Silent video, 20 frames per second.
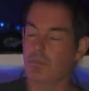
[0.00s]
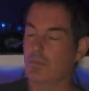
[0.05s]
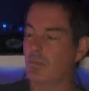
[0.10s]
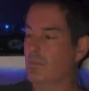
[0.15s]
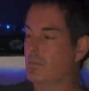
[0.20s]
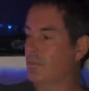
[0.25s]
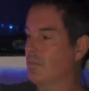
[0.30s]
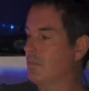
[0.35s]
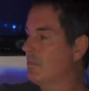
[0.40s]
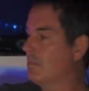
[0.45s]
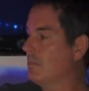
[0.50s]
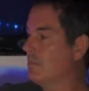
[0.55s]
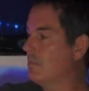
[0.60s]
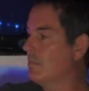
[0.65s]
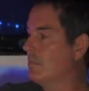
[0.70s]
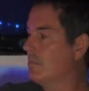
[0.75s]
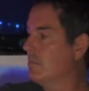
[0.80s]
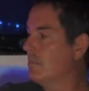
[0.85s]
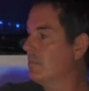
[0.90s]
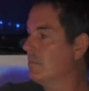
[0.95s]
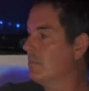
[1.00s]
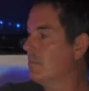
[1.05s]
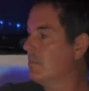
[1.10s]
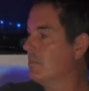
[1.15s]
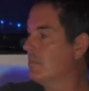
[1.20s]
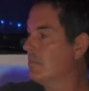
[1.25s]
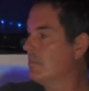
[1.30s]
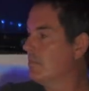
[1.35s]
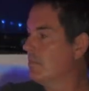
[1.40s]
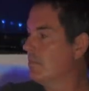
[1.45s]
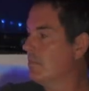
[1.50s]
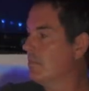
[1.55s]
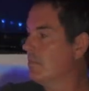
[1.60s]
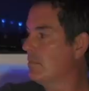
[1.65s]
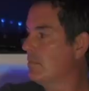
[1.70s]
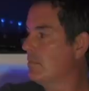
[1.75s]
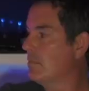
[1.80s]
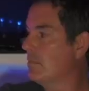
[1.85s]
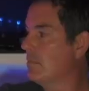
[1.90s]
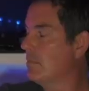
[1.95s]

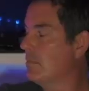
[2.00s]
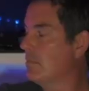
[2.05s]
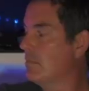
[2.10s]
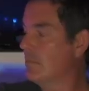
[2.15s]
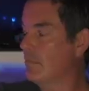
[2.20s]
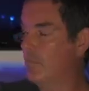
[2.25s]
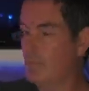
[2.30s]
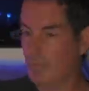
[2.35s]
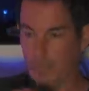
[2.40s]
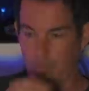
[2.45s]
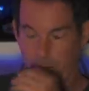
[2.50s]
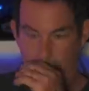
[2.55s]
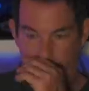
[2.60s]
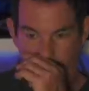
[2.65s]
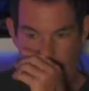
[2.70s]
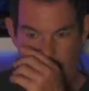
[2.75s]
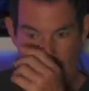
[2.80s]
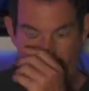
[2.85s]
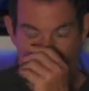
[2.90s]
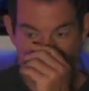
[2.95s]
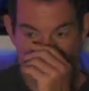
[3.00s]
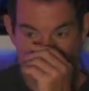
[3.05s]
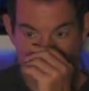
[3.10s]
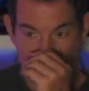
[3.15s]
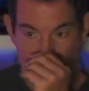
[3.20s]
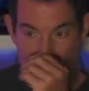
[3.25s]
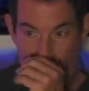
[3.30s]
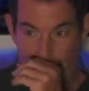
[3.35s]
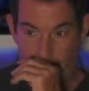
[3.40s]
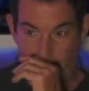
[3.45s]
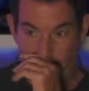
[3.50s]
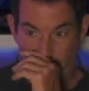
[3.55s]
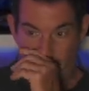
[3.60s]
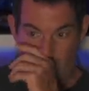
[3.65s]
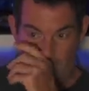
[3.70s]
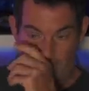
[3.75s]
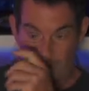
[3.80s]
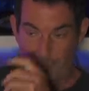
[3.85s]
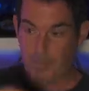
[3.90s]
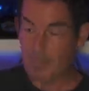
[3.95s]

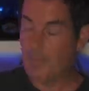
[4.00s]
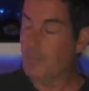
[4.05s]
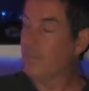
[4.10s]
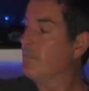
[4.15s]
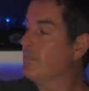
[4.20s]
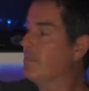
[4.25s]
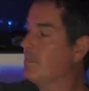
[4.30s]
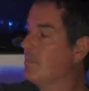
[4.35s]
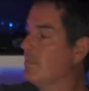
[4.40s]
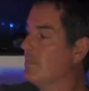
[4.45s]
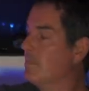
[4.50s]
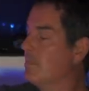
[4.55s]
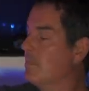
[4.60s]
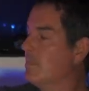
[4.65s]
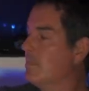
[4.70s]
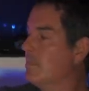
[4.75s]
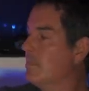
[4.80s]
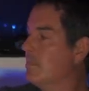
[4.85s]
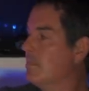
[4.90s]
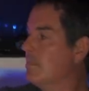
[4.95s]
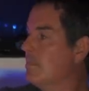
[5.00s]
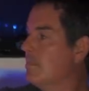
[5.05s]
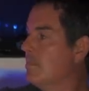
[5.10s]
(not speaking)